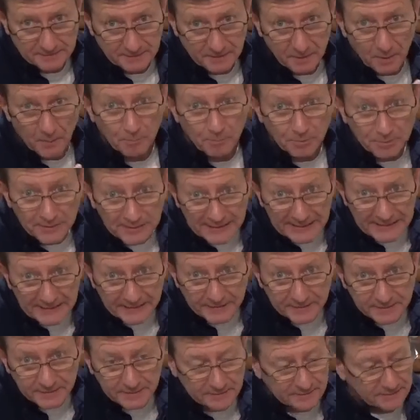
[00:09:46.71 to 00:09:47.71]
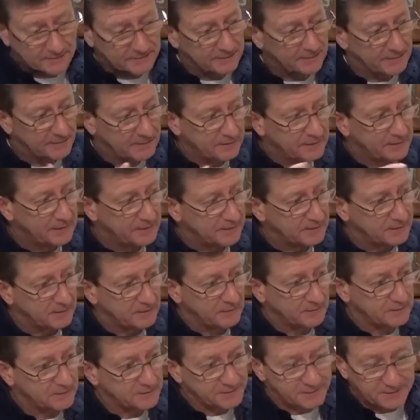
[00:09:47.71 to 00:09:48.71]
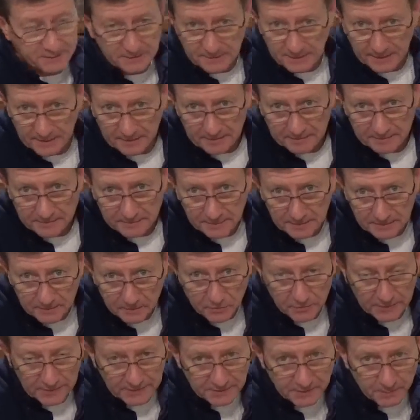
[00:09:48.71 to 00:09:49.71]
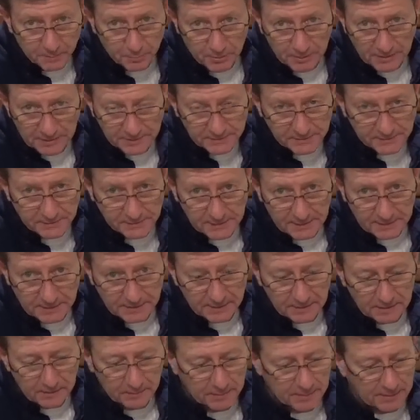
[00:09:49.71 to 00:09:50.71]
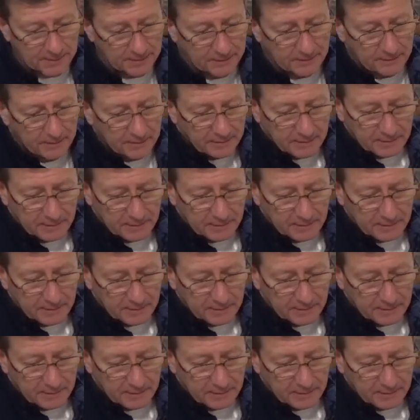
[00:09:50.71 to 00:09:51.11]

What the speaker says: Complete. You know, you see a lot of crazy prices on eBay.